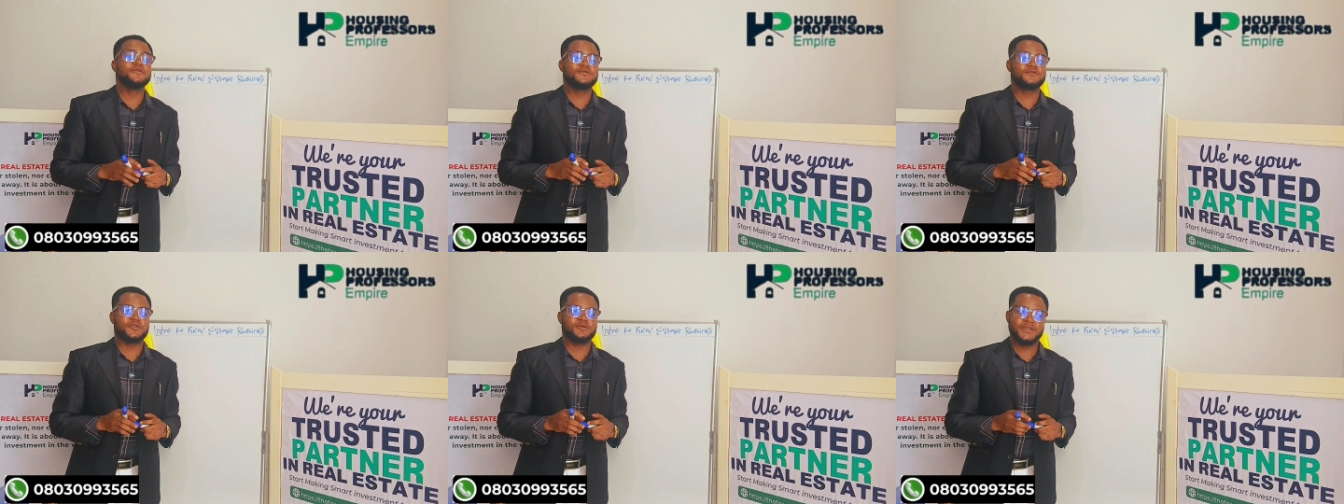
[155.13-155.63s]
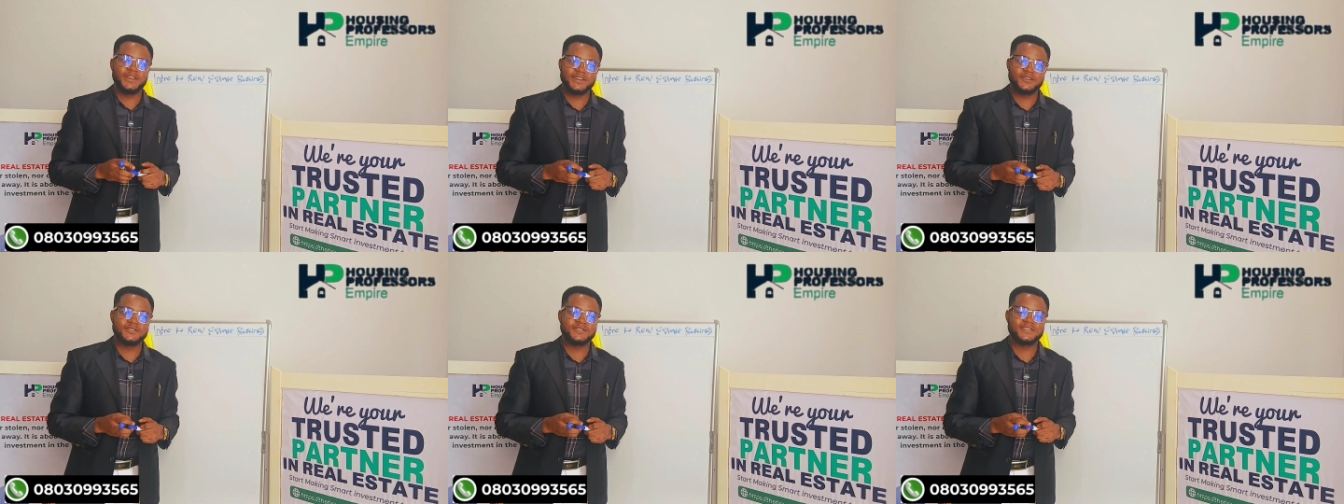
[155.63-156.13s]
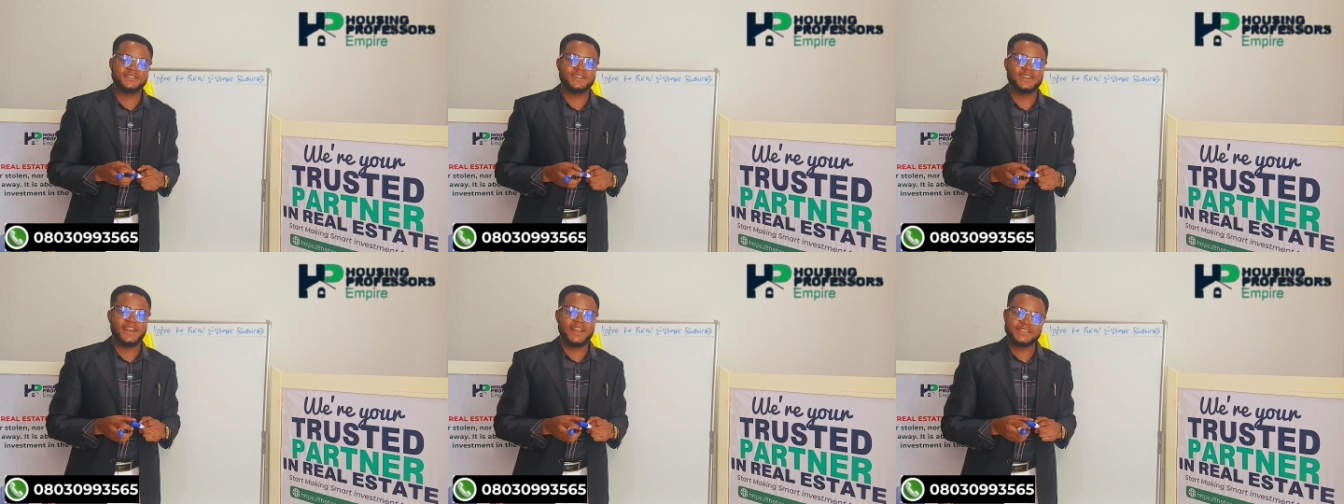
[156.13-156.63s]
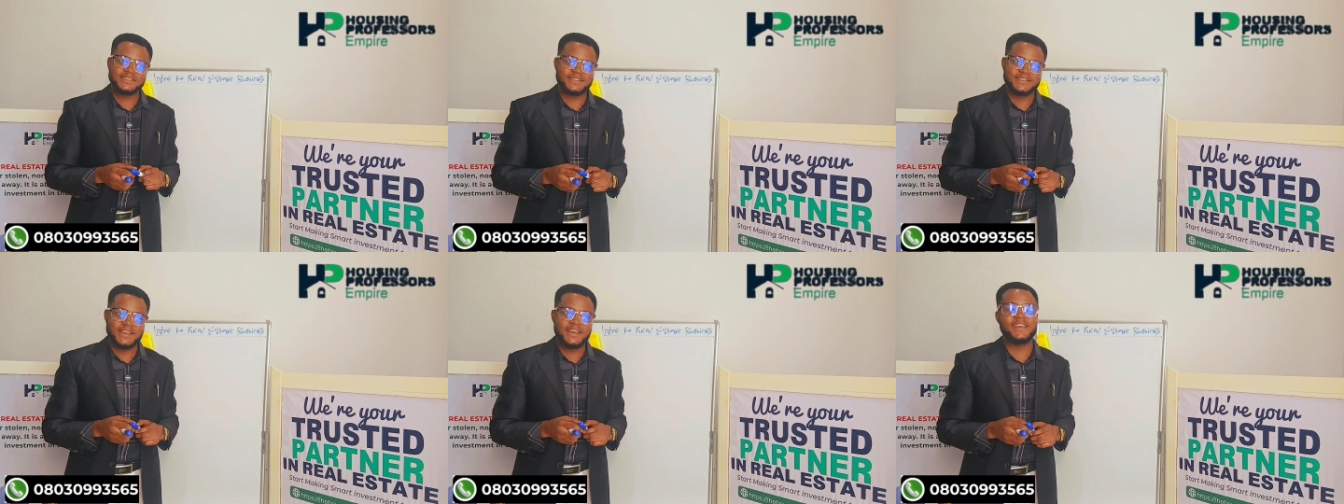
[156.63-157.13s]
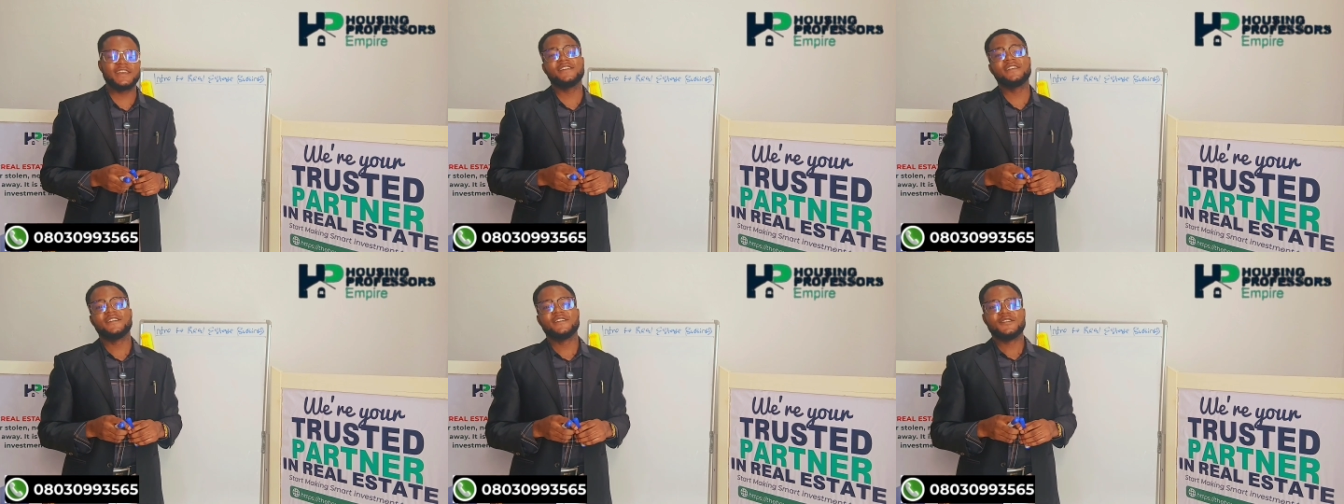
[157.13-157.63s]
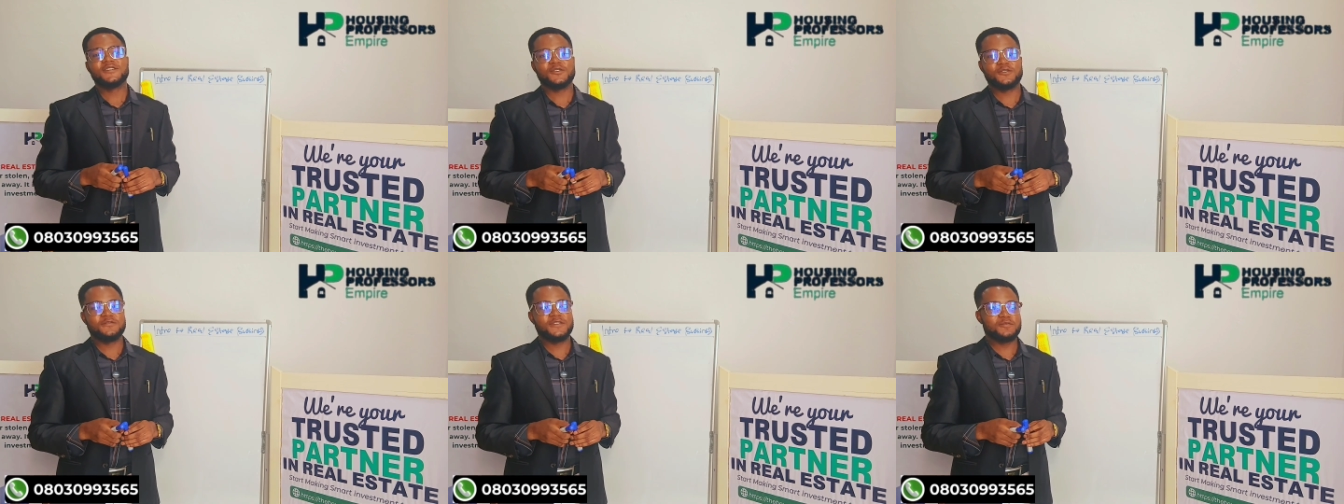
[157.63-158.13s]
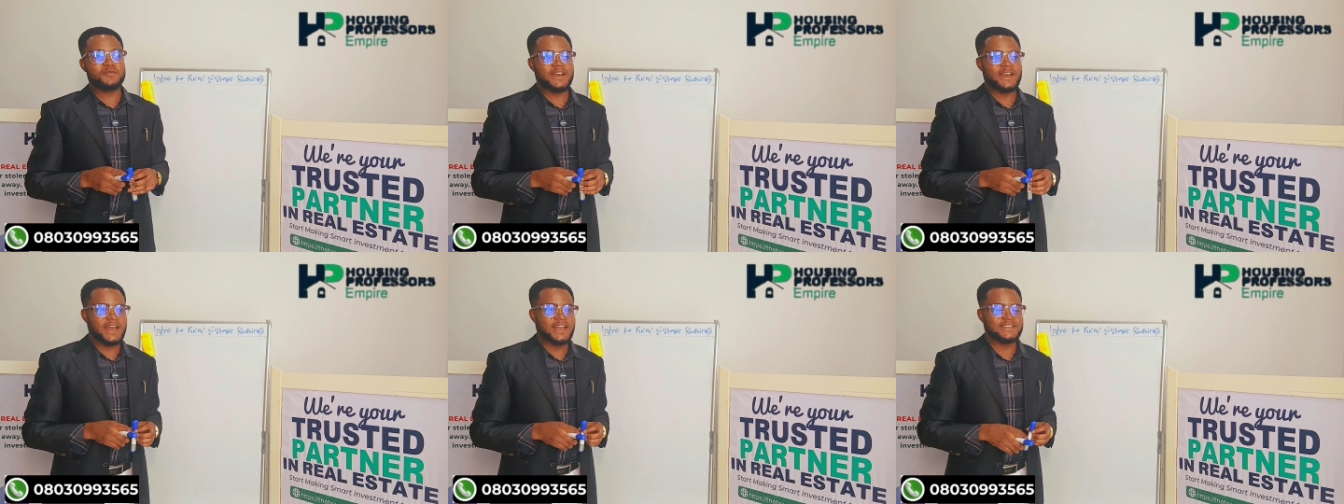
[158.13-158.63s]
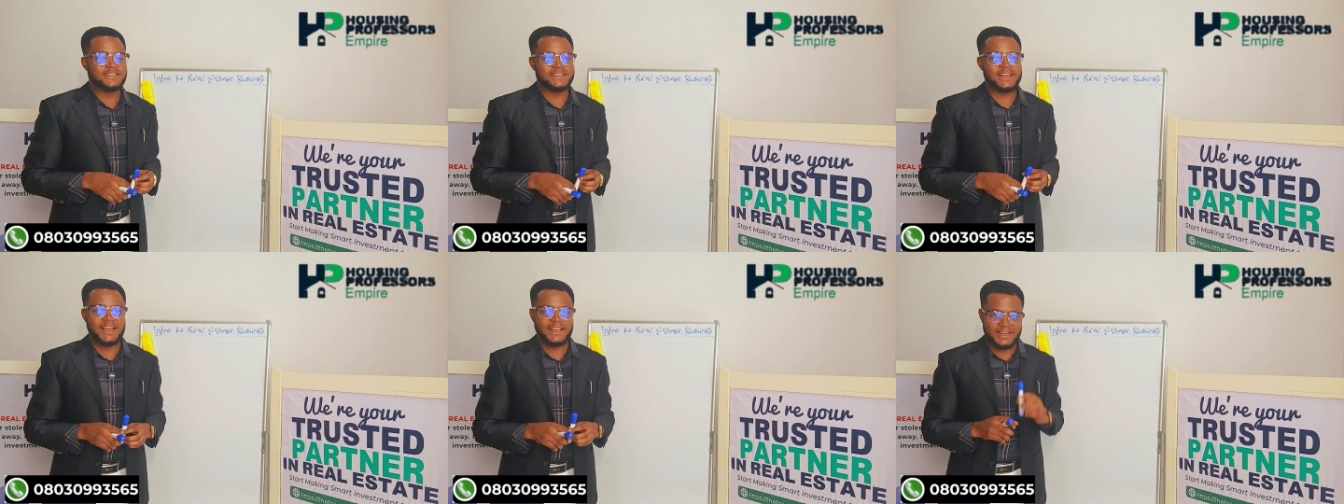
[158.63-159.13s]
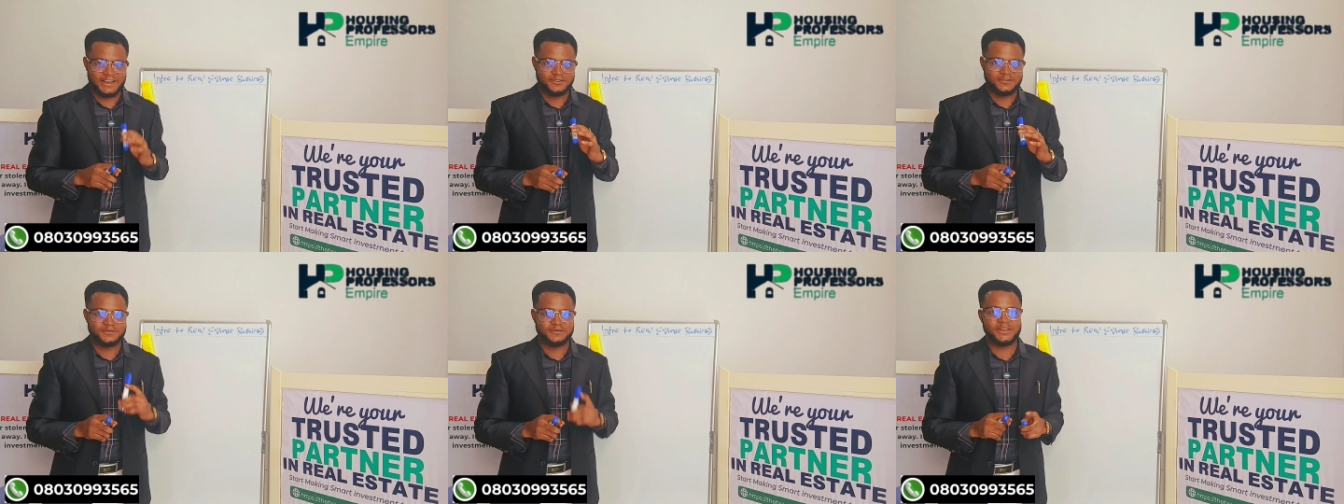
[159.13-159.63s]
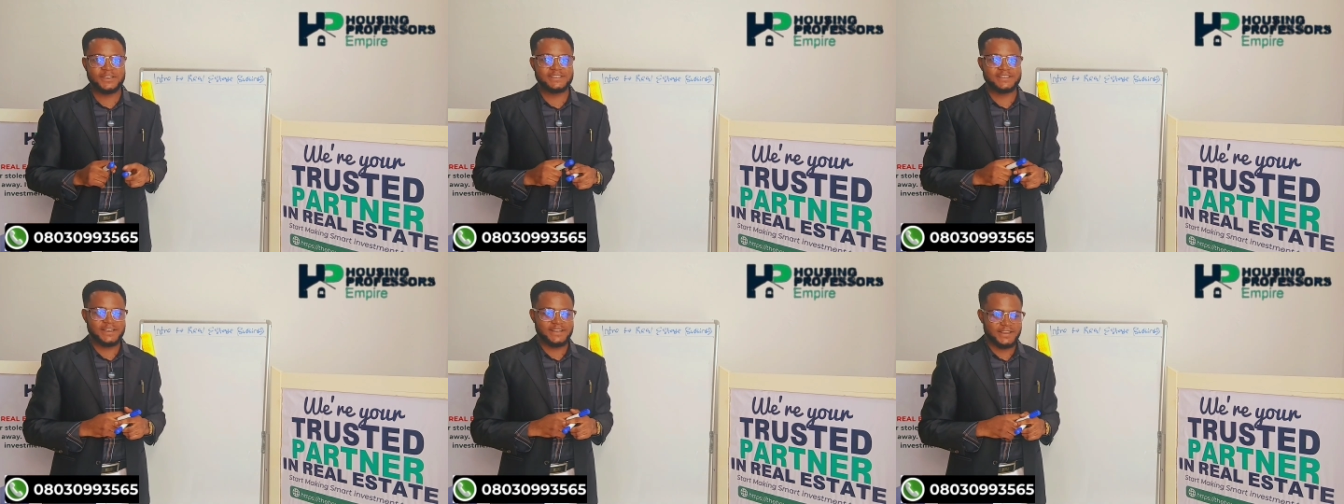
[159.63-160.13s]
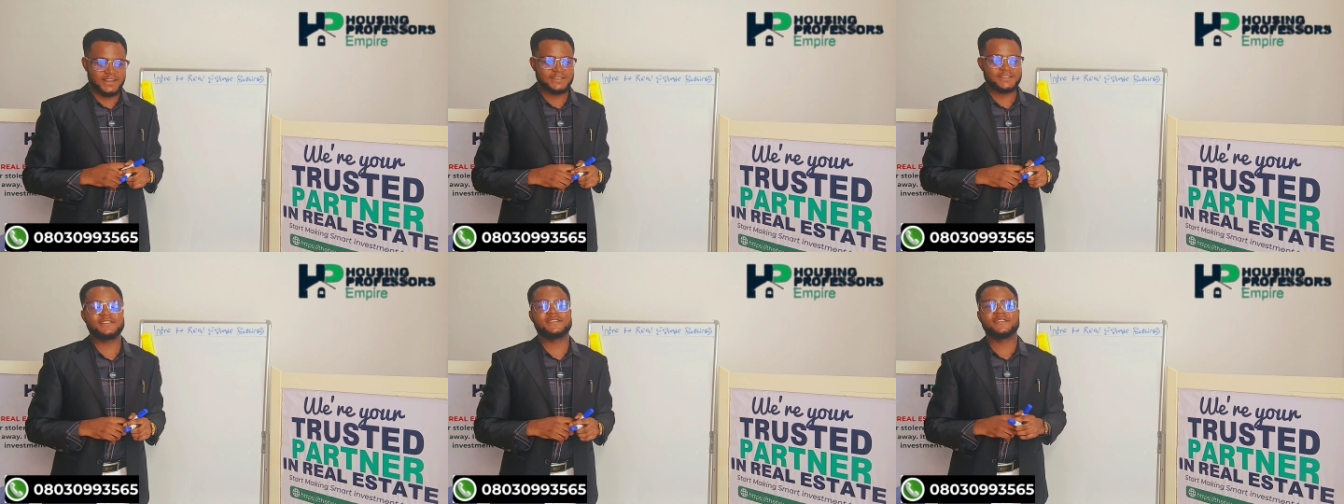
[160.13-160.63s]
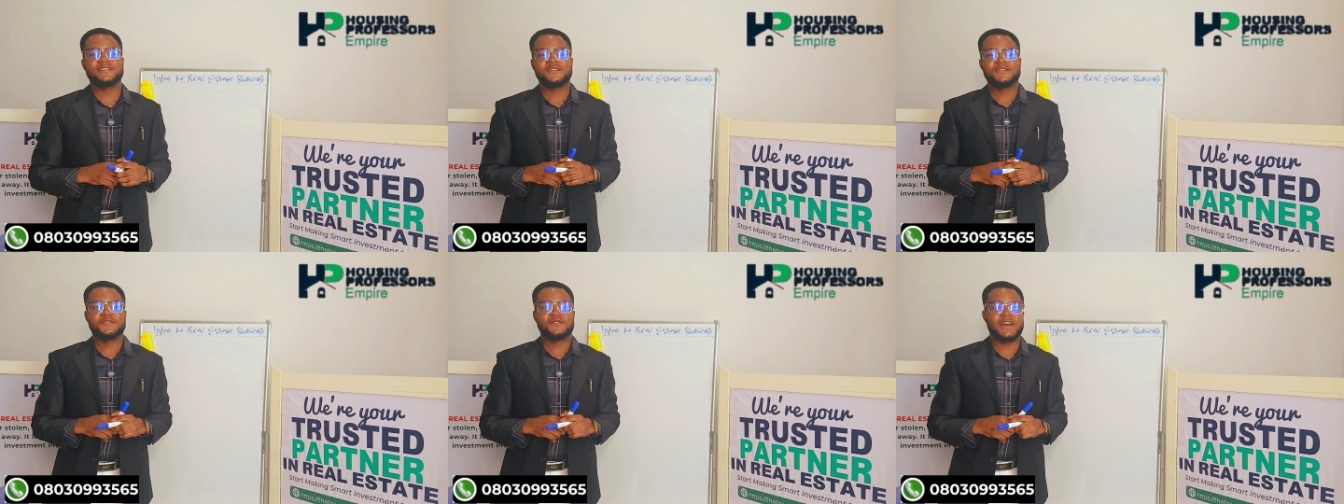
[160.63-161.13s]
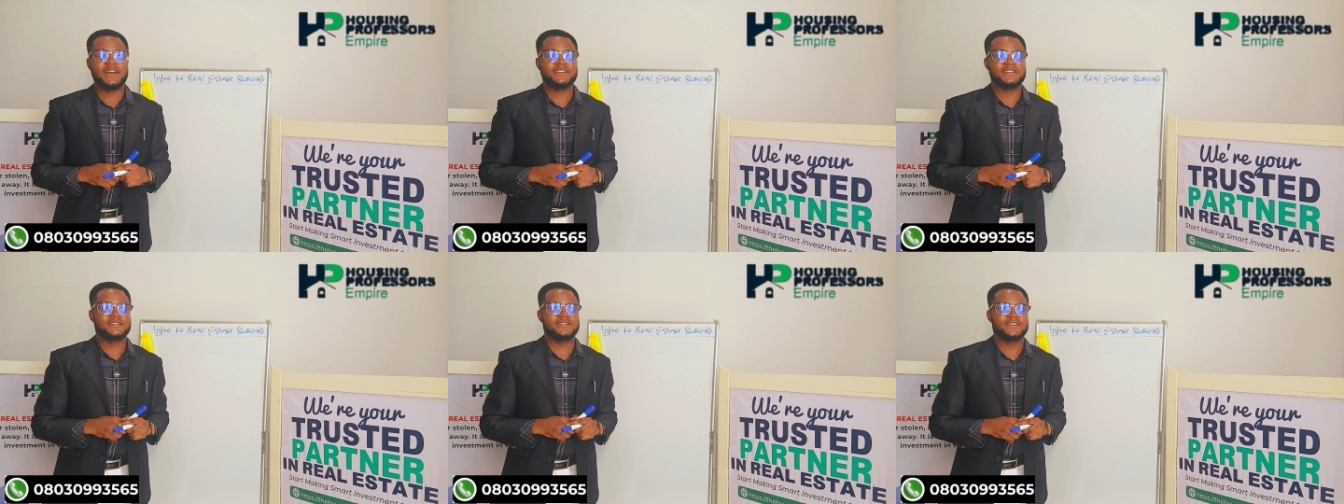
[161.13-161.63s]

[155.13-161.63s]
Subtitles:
from Lagos last year, November 9th. I cannot forget that date, right?